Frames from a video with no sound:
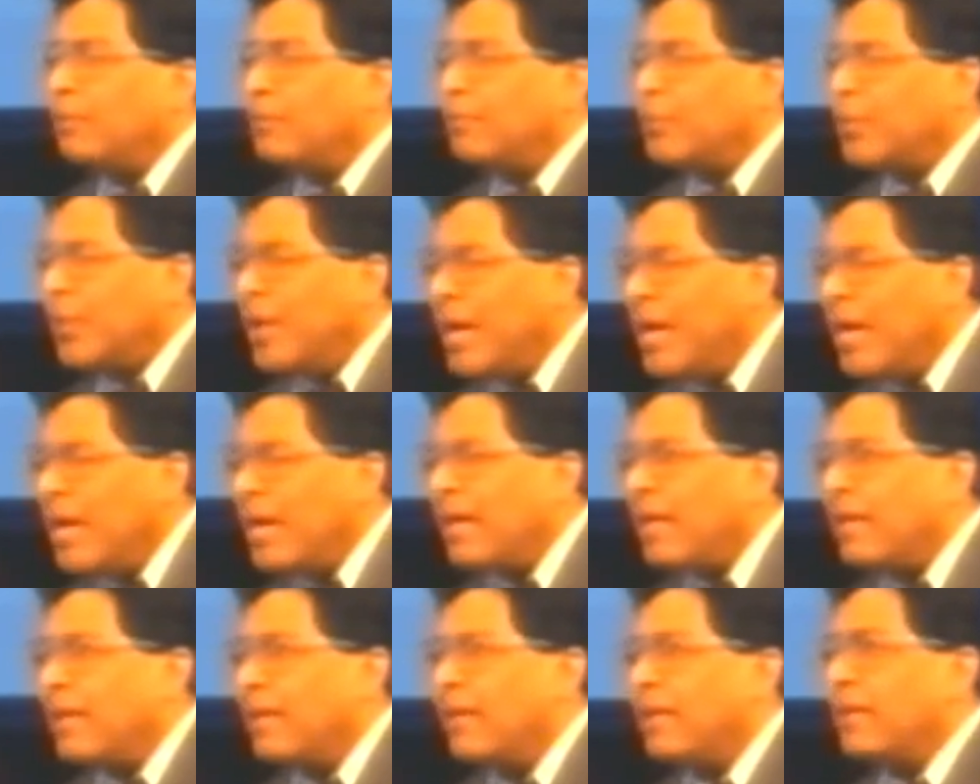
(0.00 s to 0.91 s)
prayer.
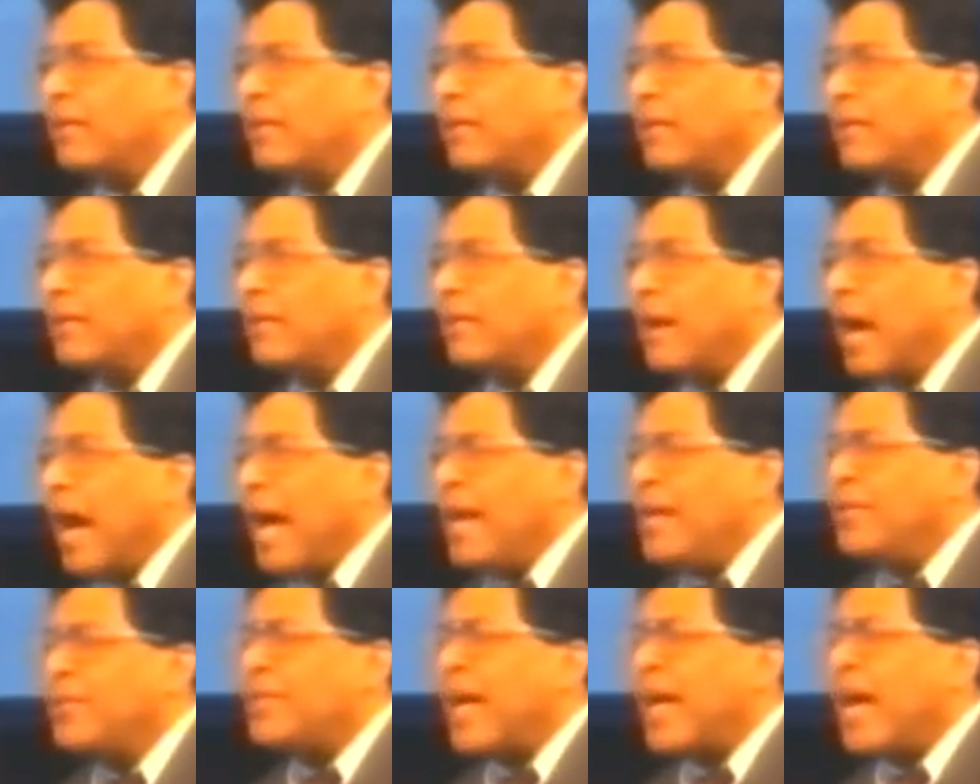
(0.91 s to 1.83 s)

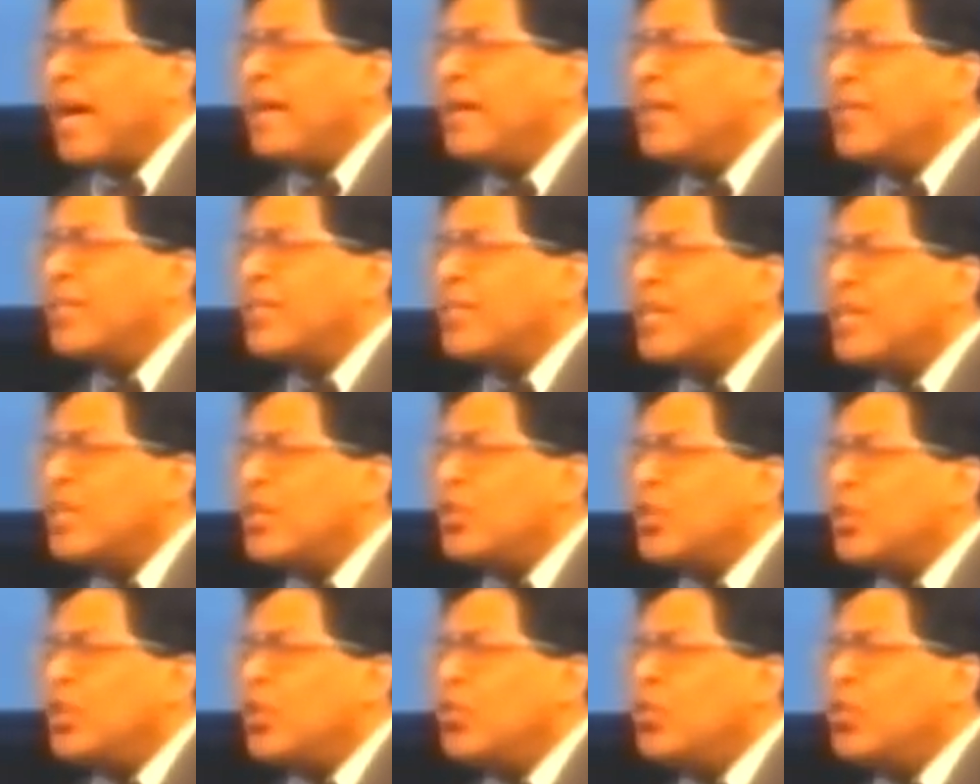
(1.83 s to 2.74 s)
Isaiah
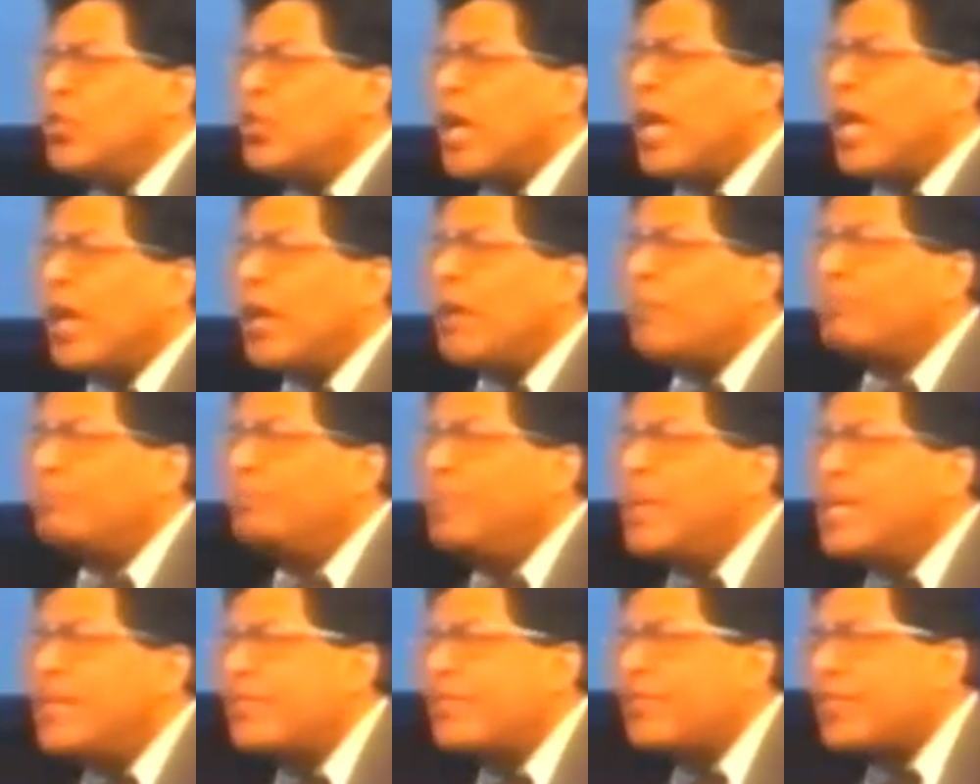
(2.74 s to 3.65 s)
says, you shall
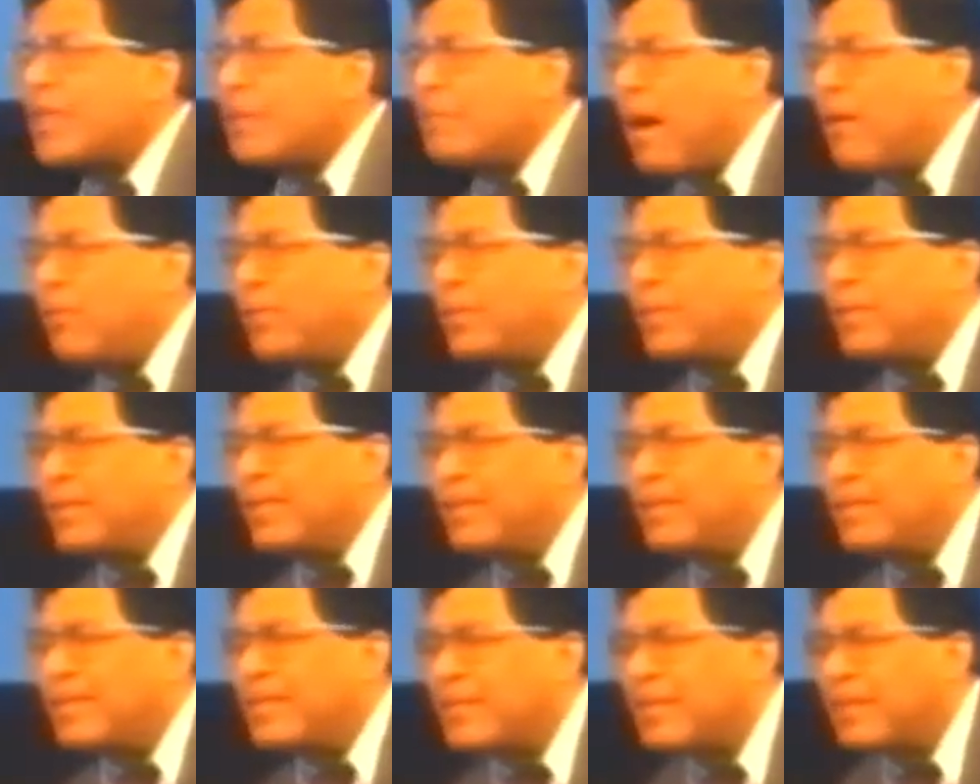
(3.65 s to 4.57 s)
beat the
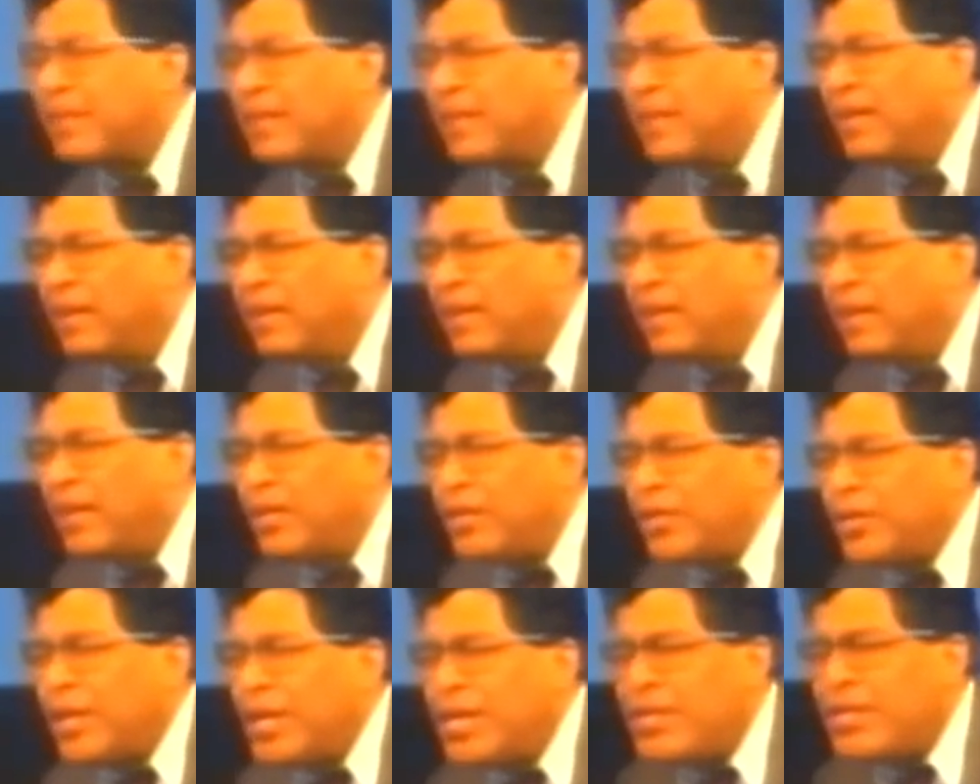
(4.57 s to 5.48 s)
mountains.
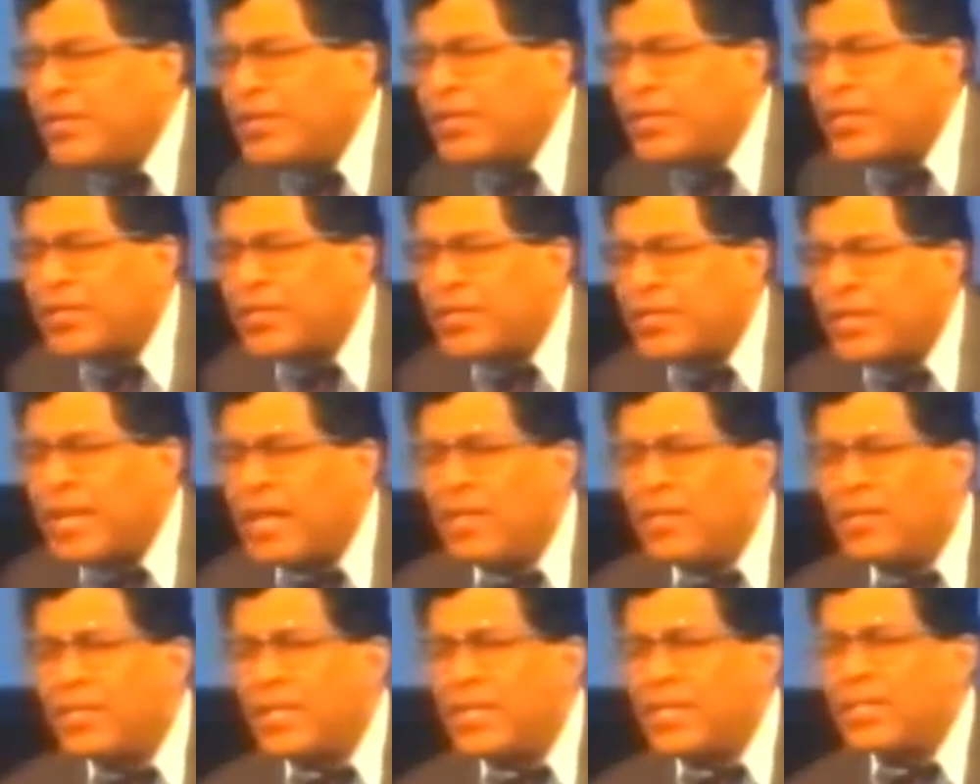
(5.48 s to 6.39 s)
Jesus
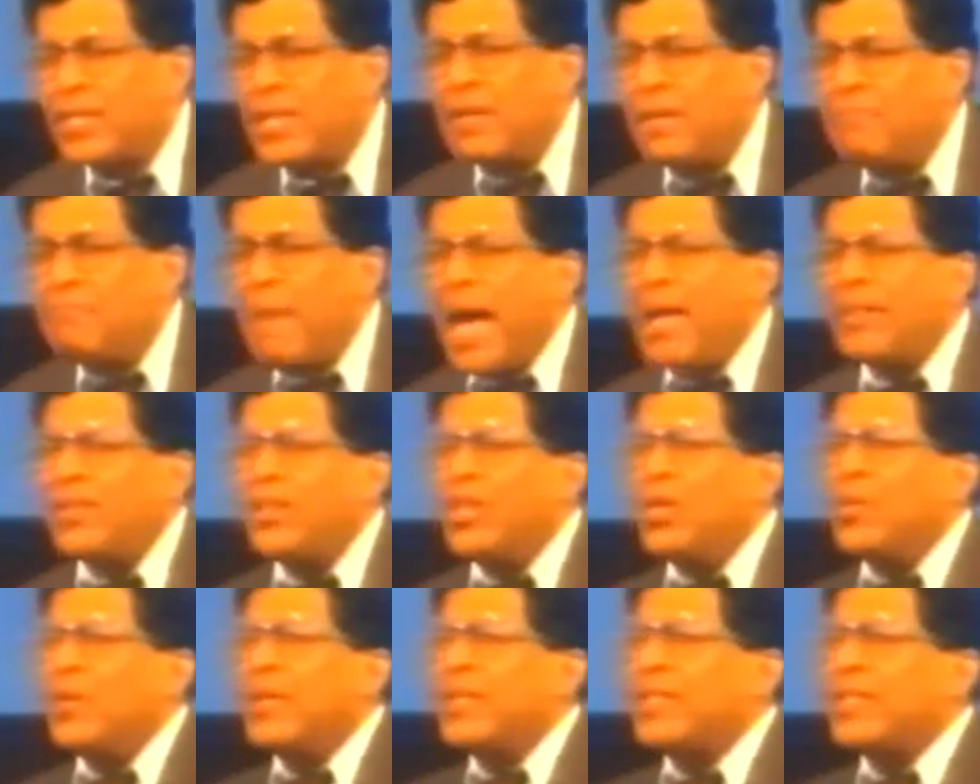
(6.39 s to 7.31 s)
tells us in
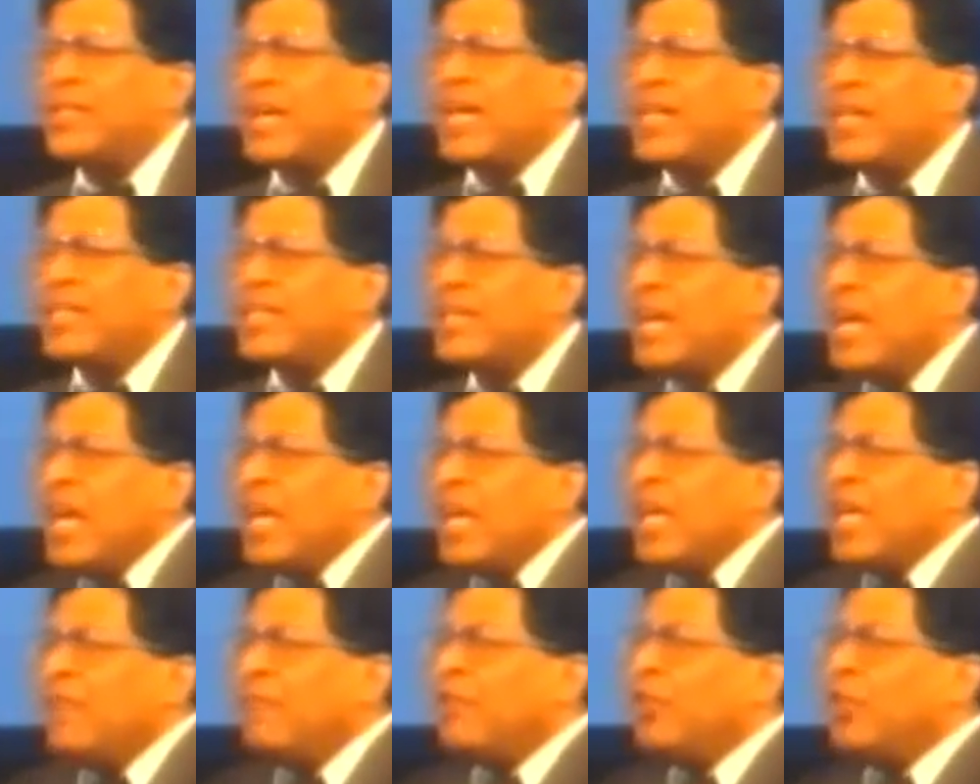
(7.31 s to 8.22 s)
Matthew, he says,
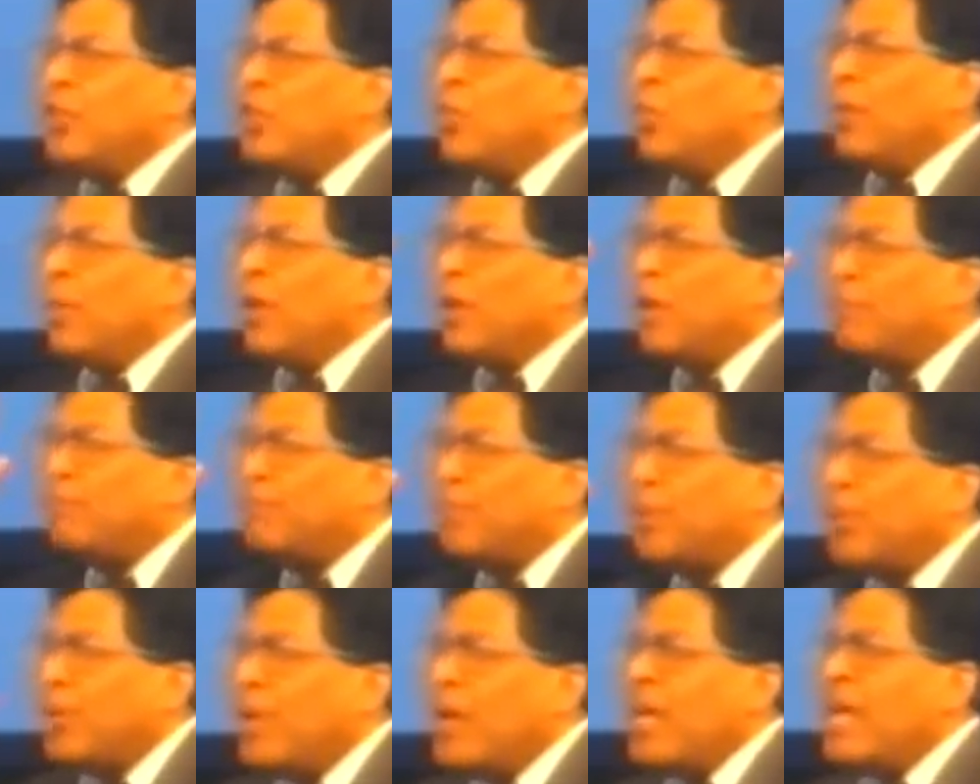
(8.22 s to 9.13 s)
if you will
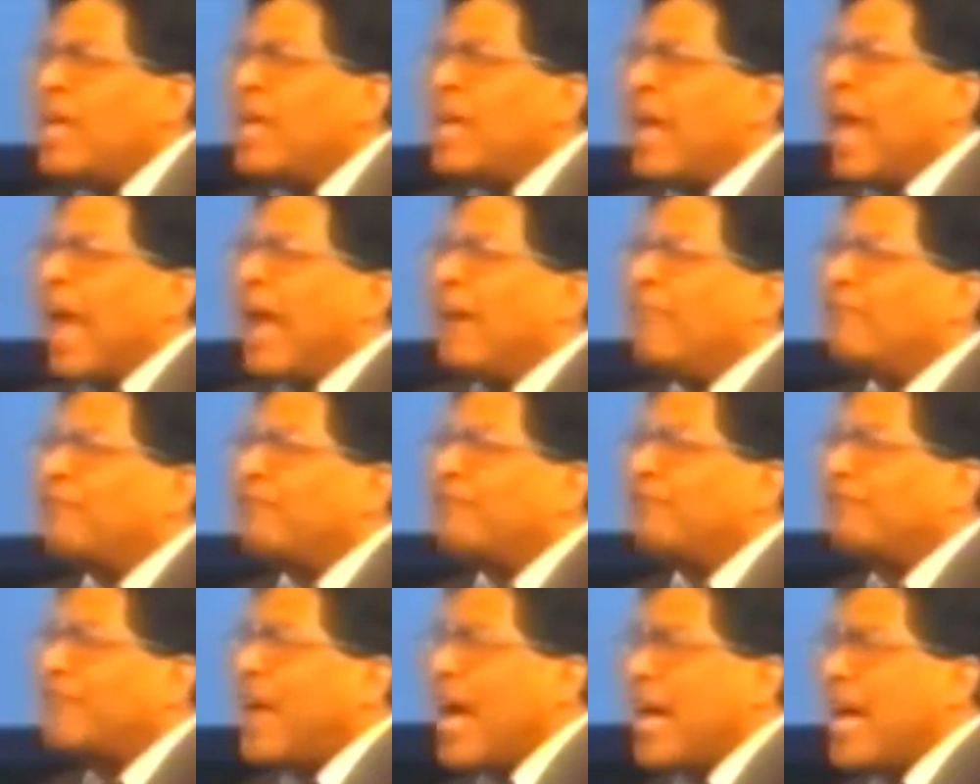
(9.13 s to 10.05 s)
pray and
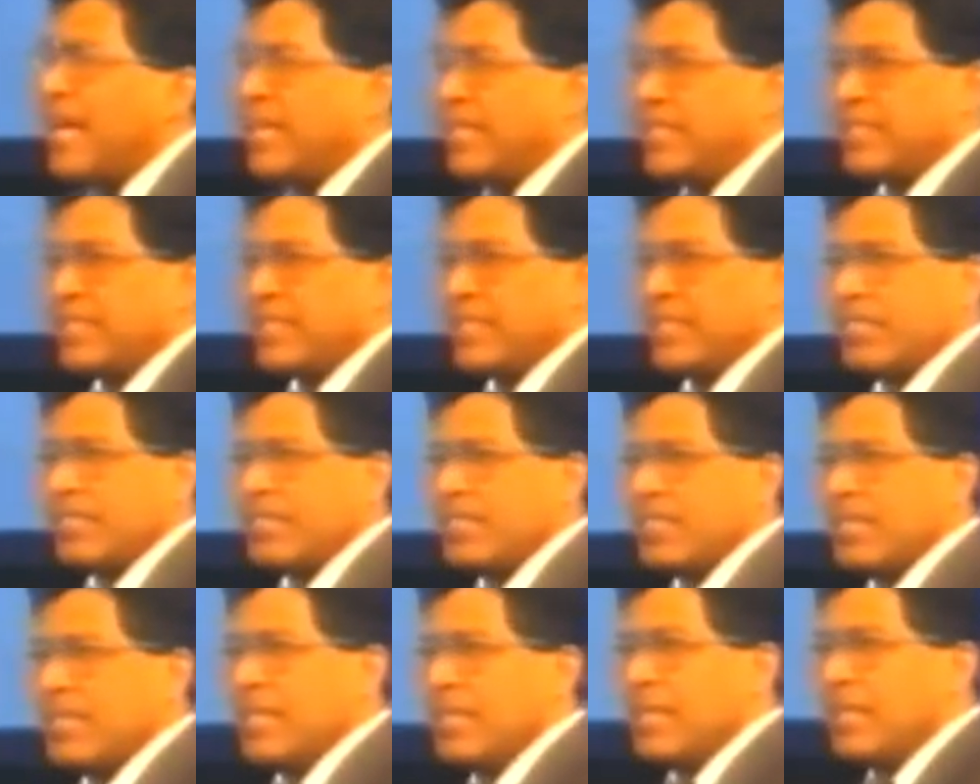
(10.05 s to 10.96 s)
fast,
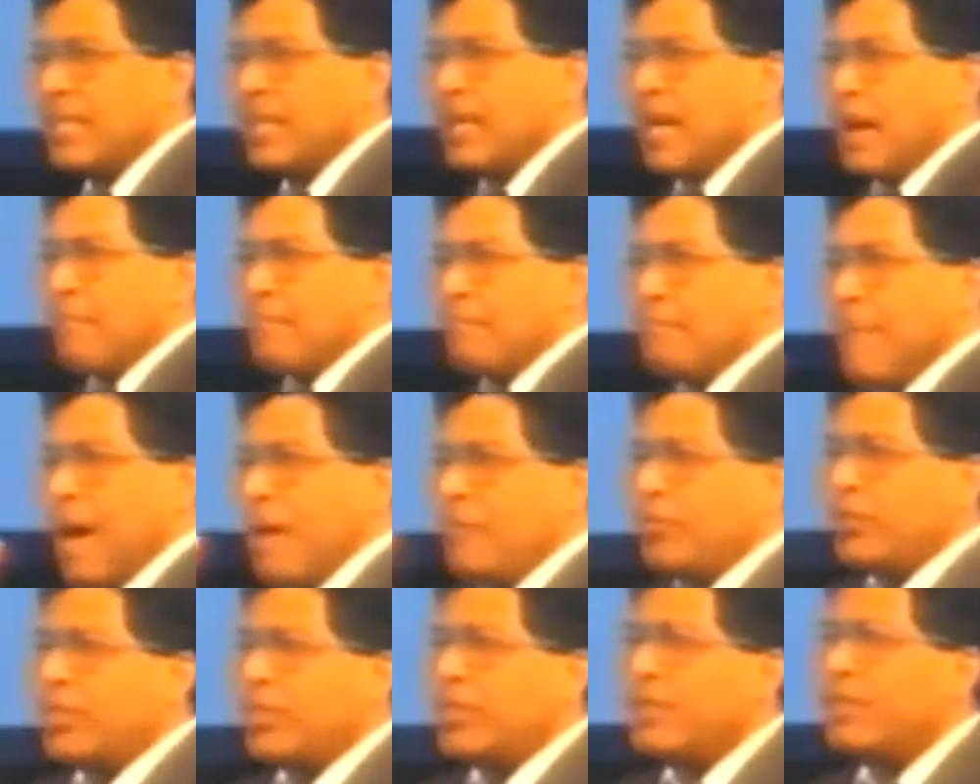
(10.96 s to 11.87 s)

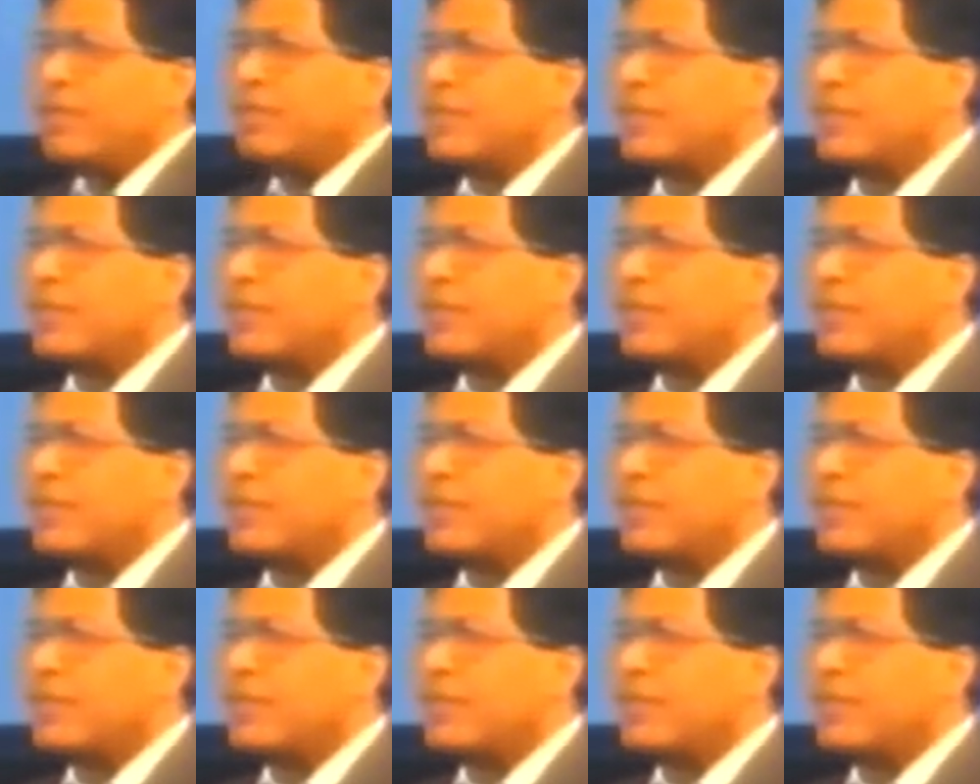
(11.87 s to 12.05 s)
mountains